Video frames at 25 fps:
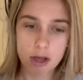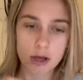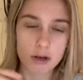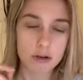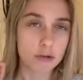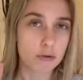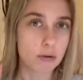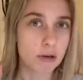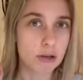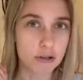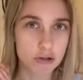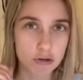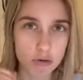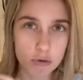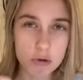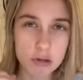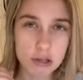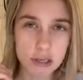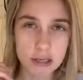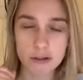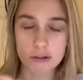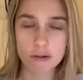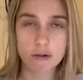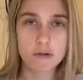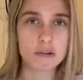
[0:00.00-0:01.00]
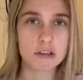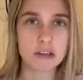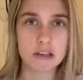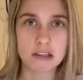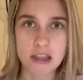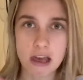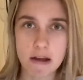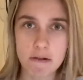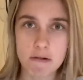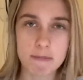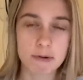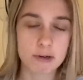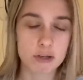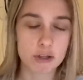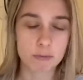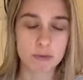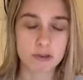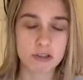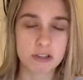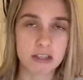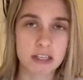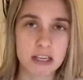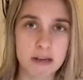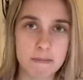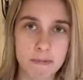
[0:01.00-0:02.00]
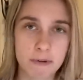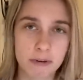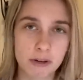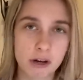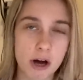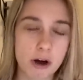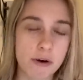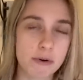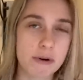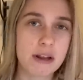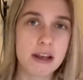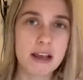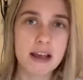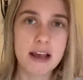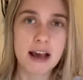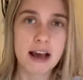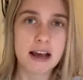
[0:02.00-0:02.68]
So I do think those are very much the ones to keep an eye on.